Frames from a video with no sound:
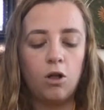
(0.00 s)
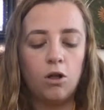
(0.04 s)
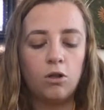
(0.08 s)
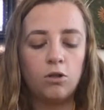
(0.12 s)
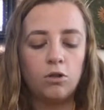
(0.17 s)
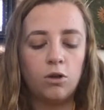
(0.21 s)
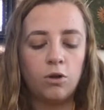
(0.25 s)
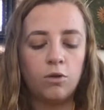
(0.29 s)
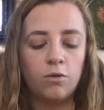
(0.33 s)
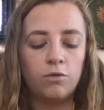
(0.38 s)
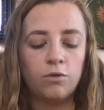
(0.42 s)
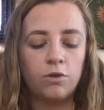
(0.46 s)

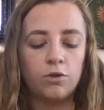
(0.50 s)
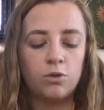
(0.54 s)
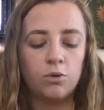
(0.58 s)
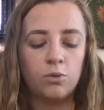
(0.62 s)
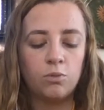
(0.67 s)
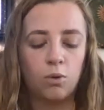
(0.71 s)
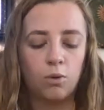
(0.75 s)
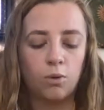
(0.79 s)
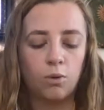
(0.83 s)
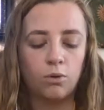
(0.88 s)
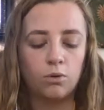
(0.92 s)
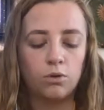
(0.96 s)
over the
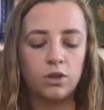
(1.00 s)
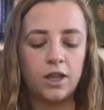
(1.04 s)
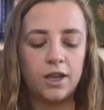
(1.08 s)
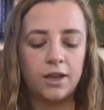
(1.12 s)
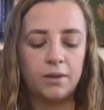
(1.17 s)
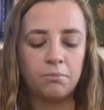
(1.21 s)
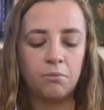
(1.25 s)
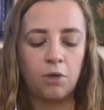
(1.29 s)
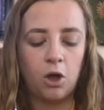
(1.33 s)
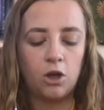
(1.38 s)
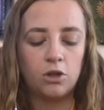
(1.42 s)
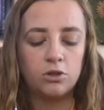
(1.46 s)
world like
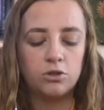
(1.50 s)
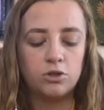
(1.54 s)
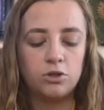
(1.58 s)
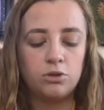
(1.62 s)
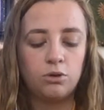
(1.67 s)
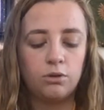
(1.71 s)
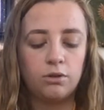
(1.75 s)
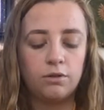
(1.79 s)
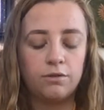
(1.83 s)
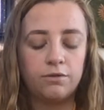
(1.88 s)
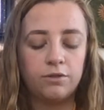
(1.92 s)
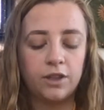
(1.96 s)
moth to a
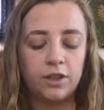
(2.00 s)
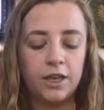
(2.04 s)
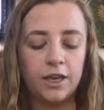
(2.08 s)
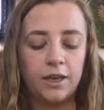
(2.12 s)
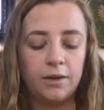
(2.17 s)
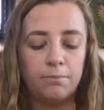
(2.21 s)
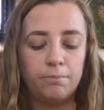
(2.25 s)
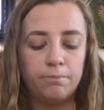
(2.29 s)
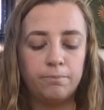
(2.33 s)
flame.